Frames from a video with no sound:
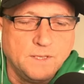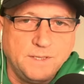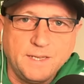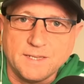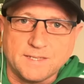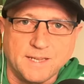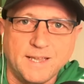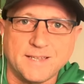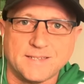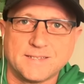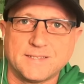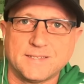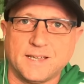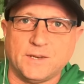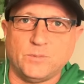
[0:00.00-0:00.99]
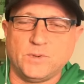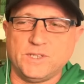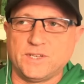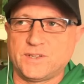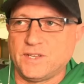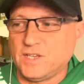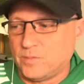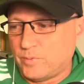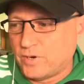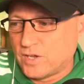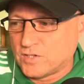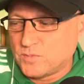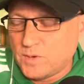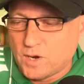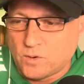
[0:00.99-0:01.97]
Yes, it is. And when you think about it
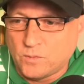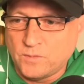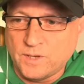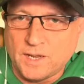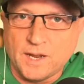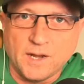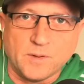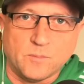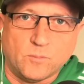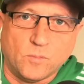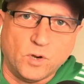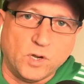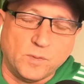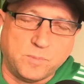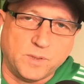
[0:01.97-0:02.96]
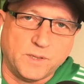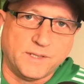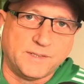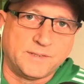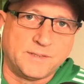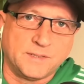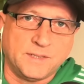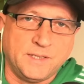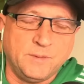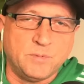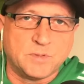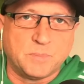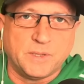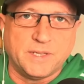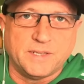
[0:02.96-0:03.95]
as well, Arden Moy played, he
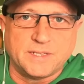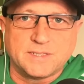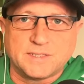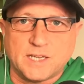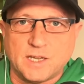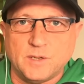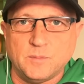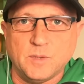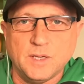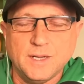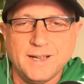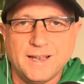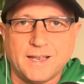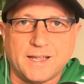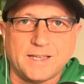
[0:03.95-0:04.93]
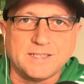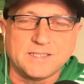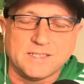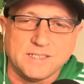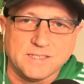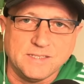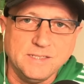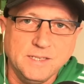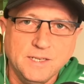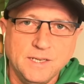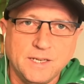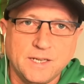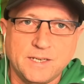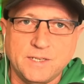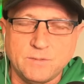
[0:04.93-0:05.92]
was playing this time last season
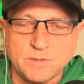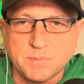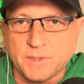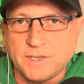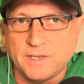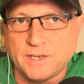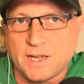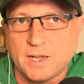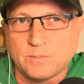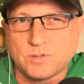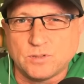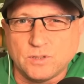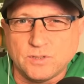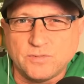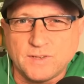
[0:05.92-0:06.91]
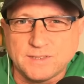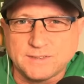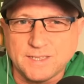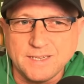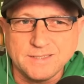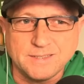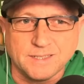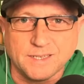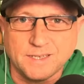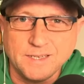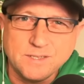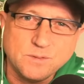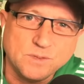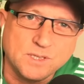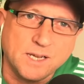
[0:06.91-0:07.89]
and he was playing absolutely fantastic. And
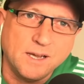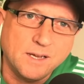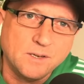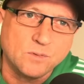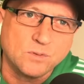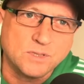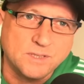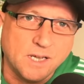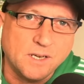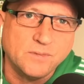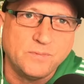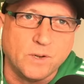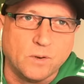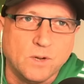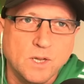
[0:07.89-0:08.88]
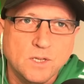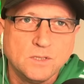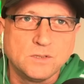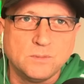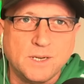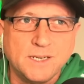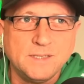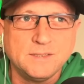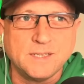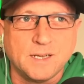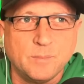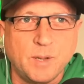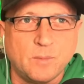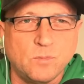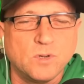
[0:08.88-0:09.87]
as was Carol Starfelt. So we had
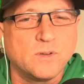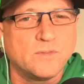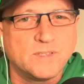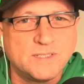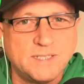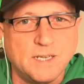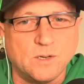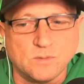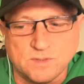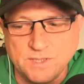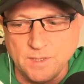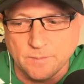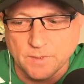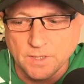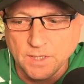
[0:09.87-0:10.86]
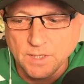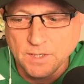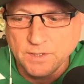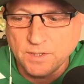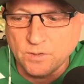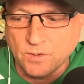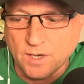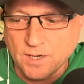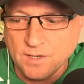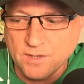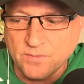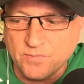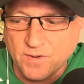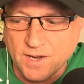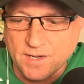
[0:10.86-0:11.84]
a bit more of a settled team. Now, are
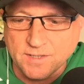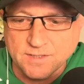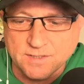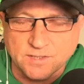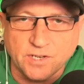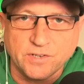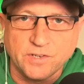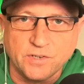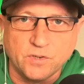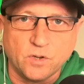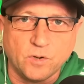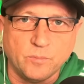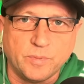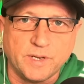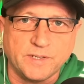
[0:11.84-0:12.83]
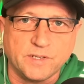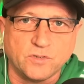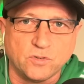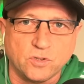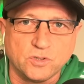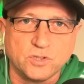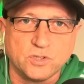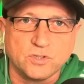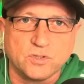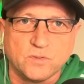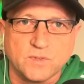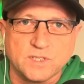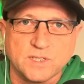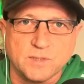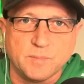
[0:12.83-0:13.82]
the fans turning on Brendan Rodgers?
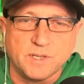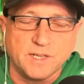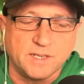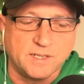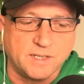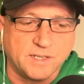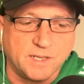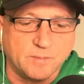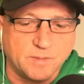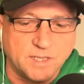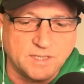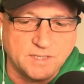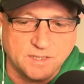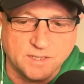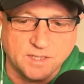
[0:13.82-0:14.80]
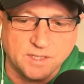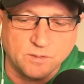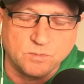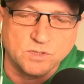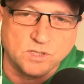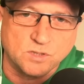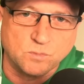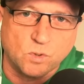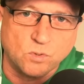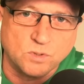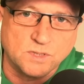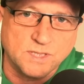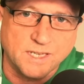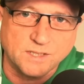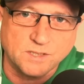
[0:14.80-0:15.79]
Obviously, by the end of the game yesterday, there was a small
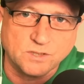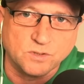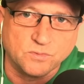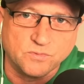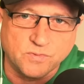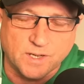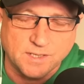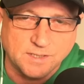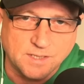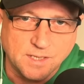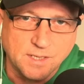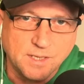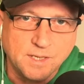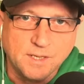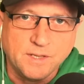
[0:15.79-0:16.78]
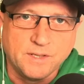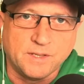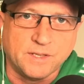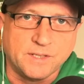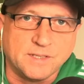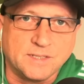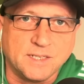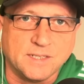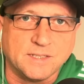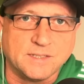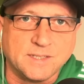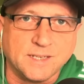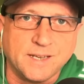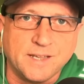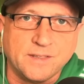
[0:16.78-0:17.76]
section of fans that
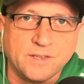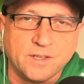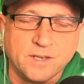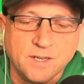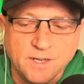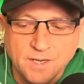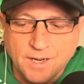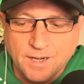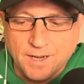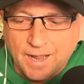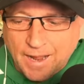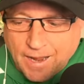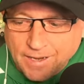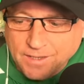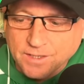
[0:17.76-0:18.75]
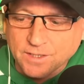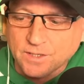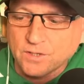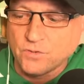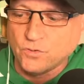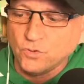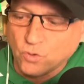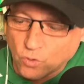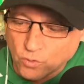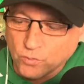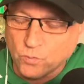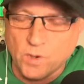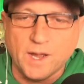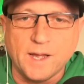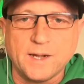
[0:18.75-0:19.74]
decided to let their anger
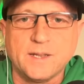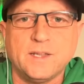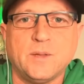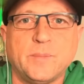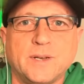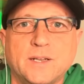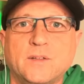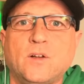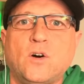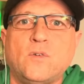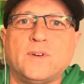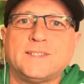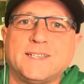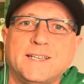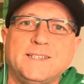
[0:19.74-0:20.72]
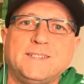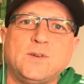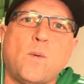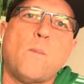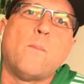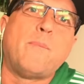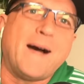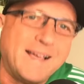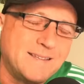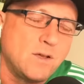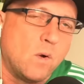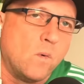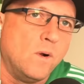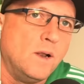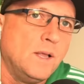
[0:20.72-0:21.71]
known. We are in the middle of a title
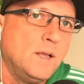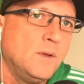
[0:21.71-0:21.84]
battle.